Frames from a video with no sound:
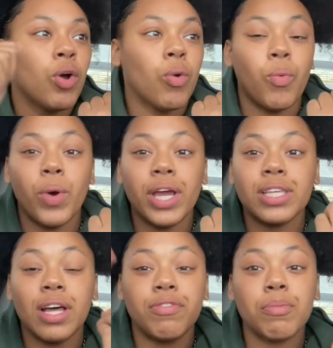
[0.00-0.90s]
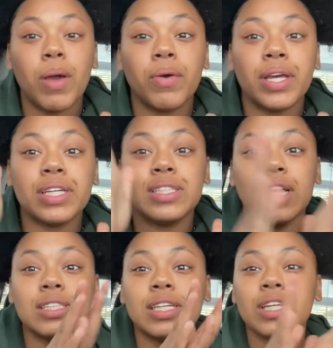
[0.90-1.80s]
with a female he
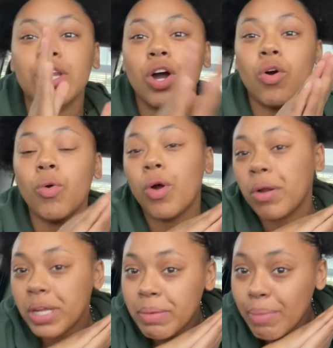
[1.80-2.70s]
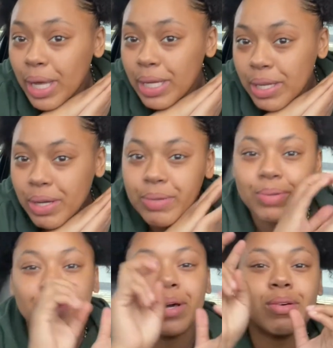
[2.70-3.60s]
doesn't know, or he may know, who
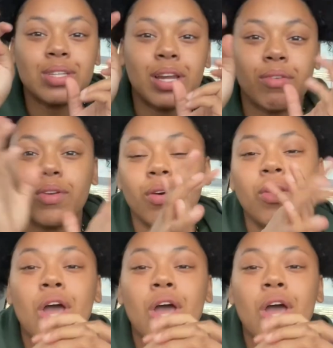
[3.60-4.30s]
knows, I never know,